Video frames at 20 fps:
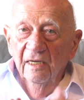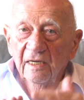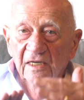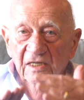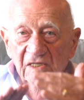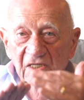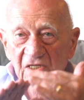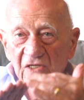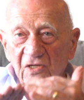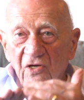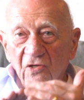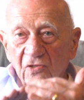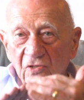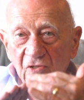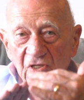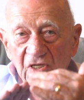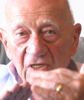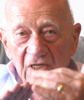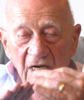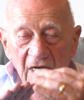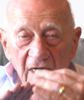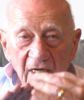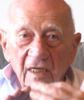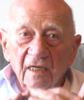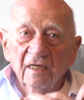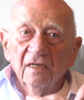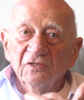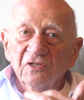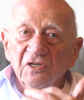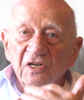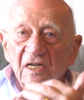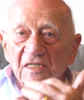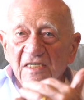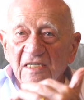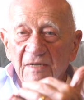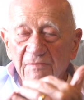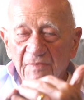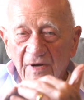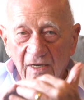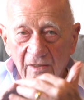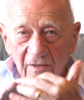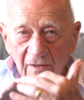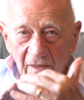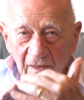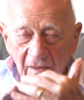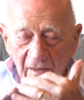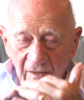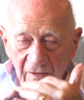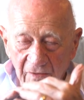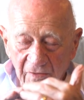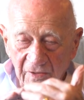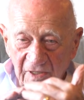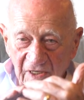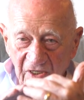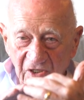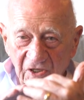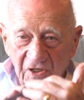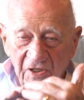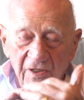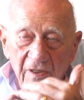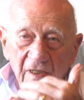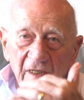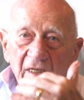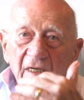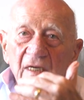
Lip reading: His nose just about reached,